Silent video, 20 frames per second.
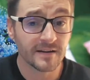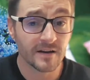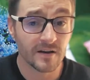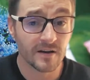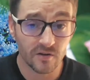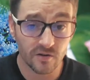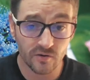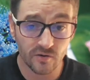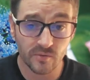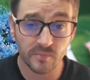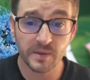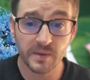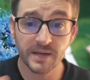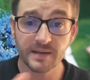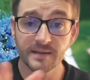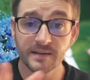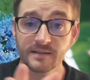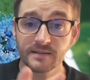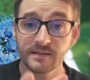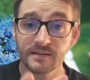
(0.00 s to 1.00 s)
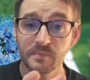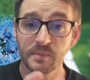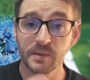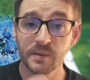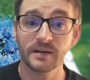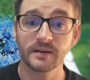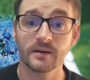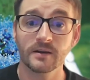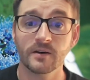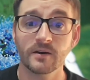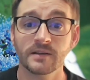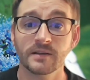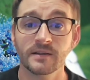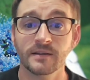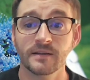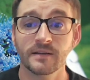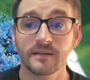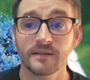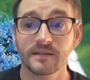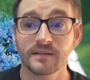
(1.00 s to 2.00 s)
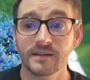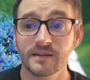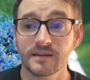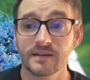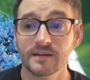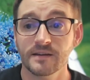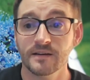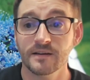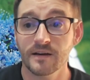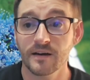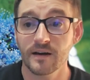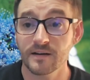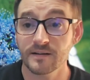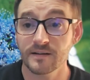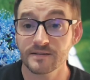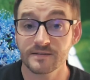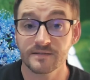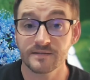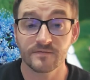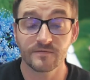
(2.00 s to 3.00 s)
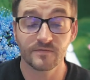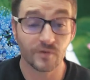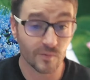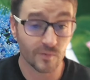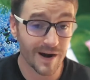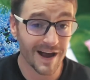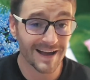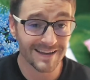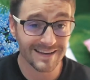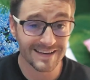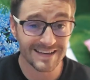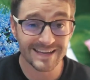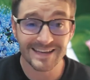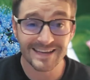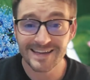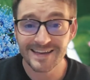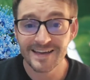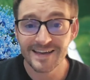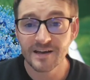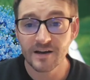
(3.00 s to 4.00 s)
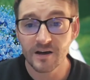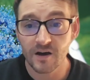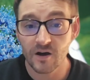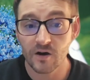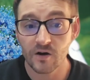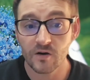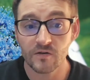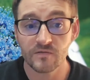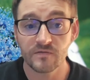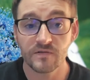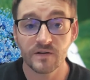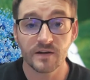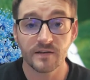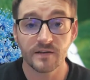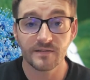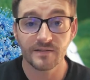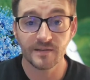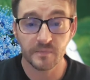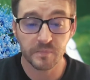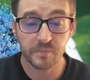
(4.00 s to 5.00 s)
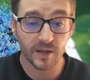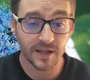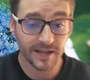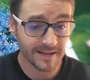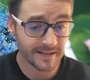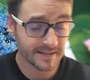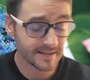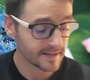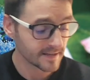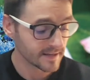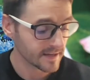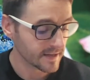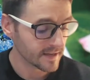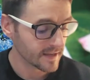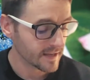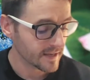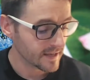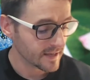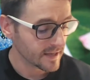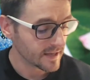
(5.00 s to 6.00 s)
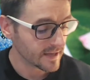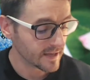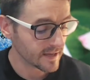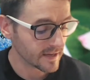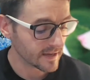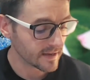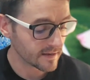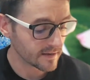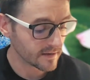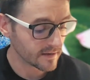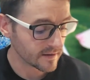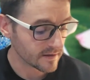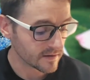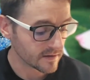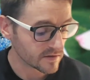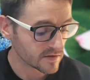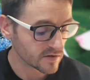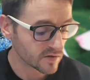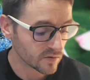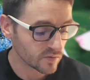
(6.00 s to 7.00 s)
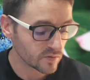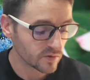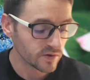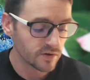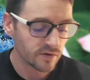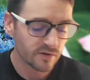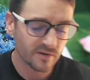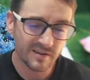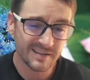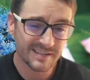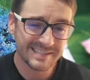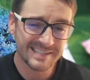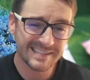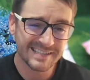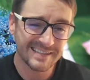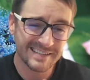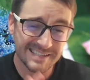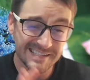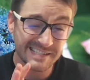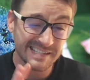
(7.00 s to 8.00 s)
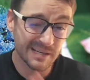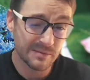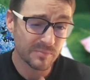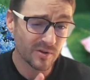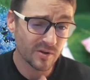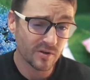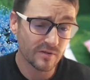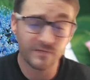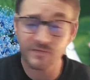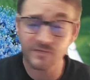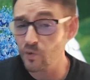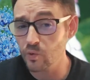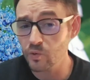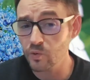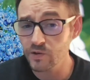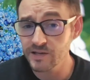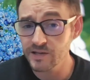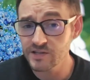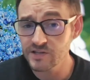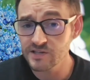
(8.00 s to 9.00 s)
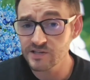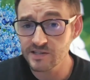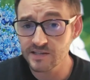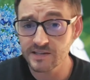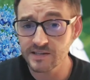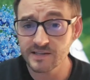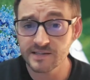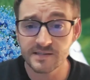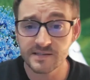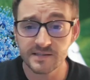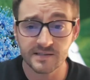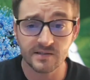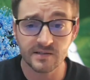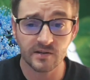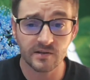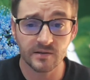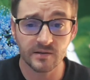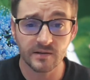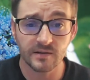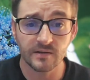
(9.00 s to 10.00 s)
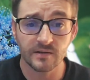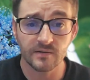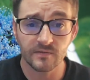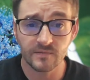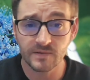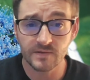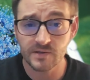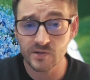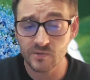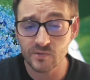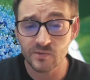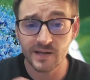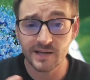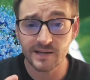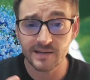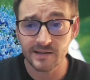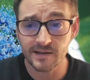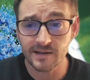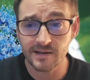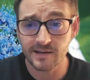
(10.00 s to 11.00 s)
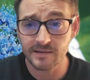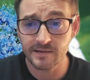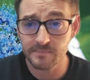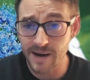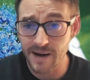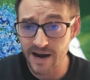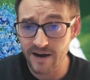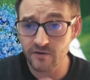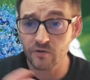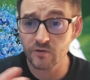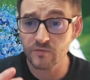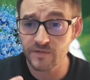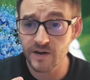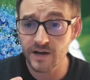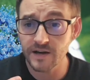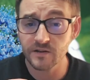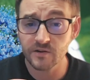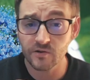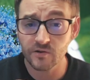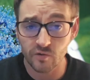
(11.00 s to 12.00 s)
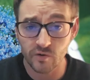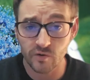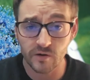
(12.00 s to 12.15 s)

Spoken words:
a little bit depending on the variety of the plant. And so you're going to see a similar foliage to this. It's going to a macrophylla or a